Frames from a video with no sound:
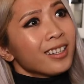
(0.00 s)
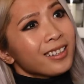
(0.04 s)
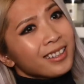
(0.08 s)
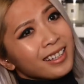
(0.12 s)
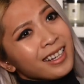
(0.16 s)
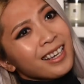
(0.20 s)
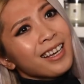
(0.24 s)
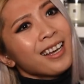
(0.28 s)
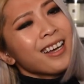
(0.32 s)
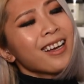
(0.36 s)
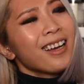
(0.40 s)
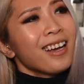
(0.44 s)

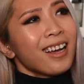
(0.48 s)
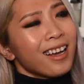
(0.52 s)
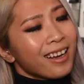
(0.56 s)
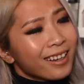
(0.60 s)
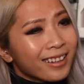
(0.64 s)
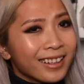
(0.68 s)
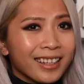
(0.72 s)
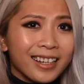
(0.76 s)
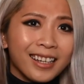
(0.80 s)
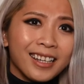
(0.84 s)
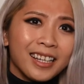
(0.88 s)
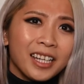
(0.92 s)
Yeah,
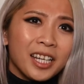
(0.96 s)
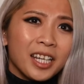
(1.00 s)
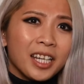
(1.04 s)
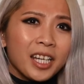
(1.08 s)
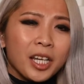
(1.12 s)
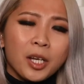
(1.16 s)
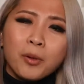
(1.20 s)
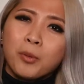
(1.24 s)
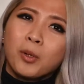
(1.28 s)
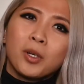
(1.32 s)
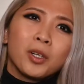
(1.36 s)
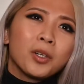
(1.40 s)
Aki,
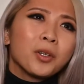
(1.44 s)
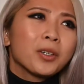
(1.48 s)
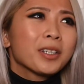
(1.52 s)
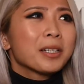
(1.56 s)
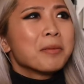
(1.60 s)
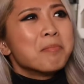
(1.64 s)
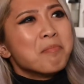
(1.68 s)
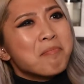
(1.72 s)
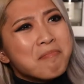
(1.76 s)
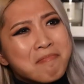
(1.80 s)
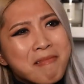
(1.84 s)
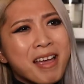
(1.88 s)
it will look
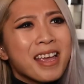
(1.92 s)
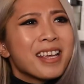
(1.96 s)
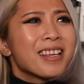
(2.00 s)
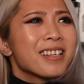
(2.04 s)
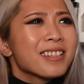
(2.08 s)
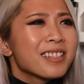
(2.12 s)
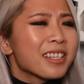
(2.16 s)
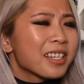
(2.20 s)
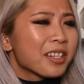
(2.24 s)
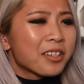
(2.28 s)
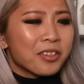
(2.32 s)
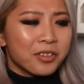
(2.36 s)

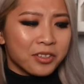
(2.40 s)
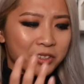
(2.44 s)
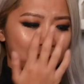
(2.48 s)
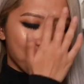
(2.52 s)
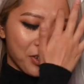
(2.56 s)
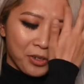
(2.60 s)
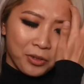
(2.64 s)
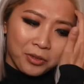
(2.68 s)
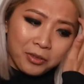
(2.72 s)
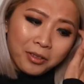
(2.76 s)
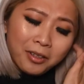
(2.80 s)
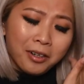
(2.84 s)
amazing on
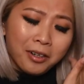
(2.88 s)
you.